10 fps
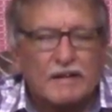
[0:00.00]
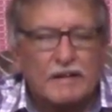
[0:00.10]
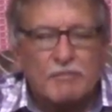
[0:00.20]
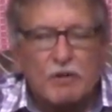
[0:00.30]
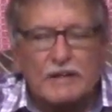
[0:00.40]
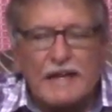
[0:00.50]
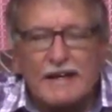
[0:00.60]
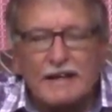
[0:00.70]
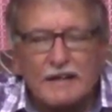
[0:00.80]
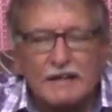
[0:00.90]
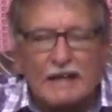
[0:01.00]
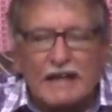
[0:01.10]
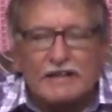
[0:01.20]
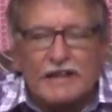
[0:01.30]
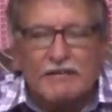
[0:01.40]
The book Daniel
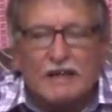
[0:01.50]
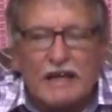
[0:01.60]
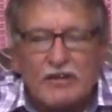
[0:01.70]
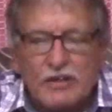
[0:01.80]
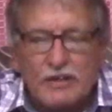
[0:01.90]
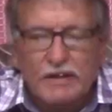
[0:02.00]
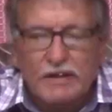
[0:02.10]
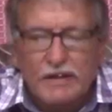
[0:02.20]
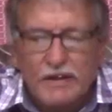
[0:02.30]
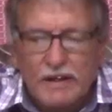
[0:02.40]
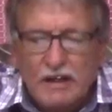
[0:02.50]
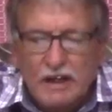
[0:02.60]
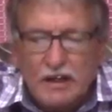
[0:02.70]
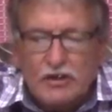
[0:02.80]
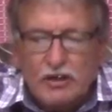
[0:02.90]
and Revelation
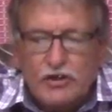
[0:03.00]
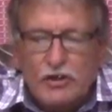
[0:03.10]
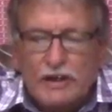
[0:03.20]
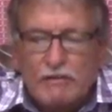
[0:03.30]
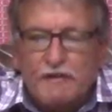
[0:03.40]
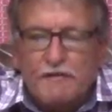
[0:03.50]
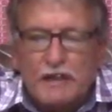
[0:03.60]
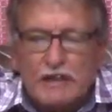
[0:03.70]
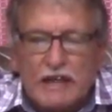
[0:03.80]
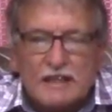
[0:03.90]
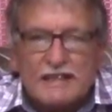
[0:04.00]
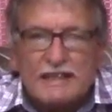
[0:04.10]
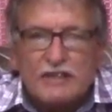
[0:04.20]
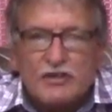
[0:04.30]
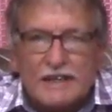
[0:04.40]
are situated with, are
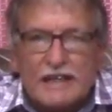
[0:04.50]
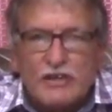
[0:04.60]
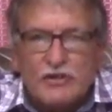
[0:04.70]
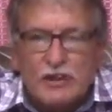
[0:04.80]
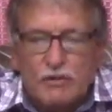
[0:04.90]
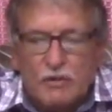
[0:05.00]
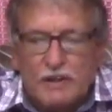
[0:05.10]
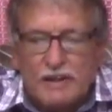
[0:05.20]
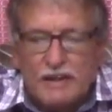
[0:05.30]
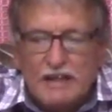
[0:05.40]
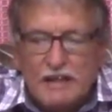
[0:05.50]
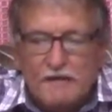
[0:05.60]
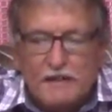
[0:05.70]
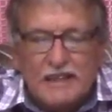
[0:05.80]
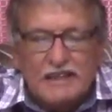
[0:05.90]
saturated with
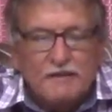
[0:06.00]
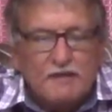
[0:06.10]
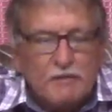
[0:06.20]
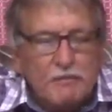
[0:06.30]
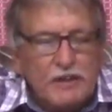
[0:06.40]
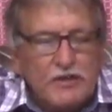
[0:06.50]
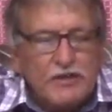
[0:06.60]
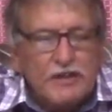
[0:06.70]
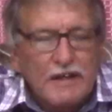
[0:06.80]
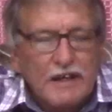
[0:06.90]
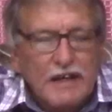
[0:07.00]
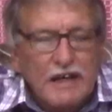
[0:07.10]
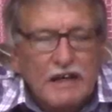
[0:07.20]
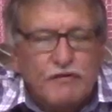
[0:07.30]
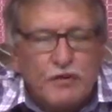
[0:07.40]
figurative speech,
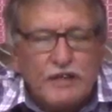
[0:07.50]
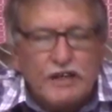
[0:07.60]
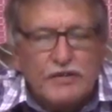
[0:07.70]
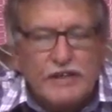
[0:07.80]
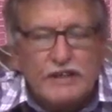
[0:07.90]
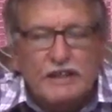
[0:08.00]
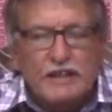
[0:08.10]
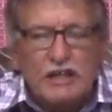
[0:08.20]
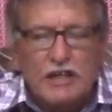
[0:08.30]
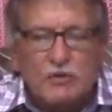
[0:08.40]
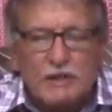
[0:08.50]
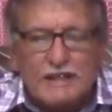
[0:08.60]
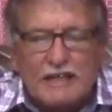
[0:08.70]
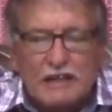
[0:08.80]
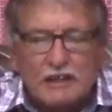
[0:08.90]
and for this reason it
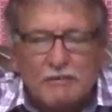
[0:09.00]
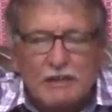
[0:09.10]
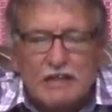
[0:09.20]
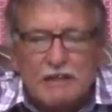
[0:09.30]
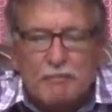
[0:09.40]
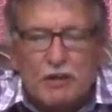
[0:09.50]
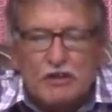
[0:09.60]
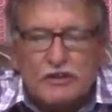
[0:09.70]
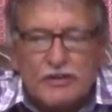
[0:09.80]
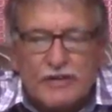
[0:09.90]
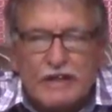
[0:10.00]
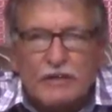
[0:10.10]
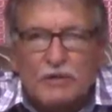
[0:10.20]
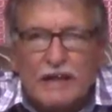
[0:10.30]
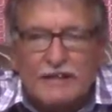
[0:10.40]
was seldom in the past read
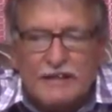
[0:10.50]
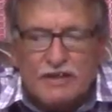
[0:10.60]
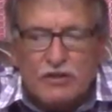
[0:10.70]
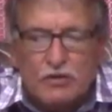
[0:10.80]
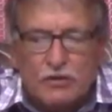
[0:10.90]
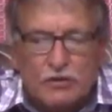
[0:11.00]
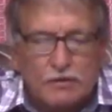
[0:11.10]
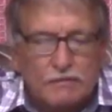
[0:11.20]
or understood.